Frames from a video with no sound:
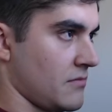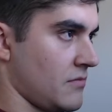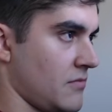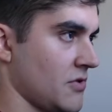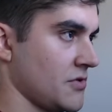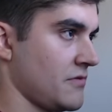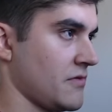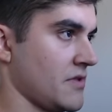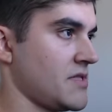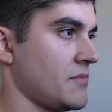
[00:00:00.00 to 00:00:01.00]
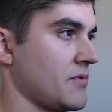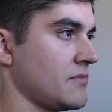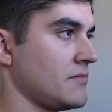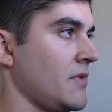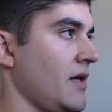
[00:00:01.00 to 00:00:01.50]
module, for example,
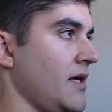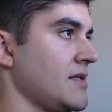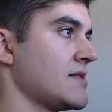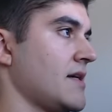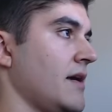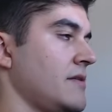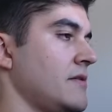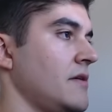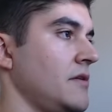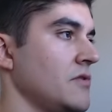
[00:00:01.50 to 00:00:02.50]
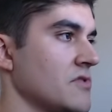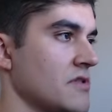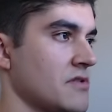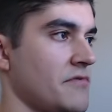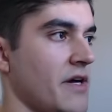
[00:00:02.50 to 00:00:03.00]
inside the
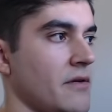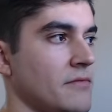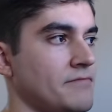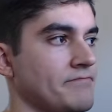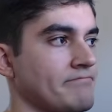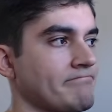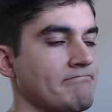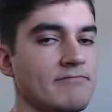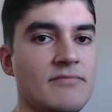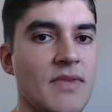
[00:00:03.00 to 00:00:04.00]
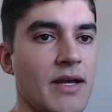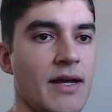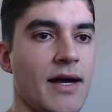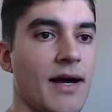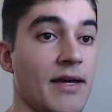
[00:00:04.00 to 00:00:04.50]
users file.
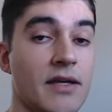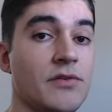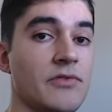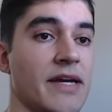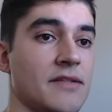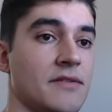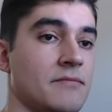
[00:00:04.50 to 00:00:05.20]
I can do that.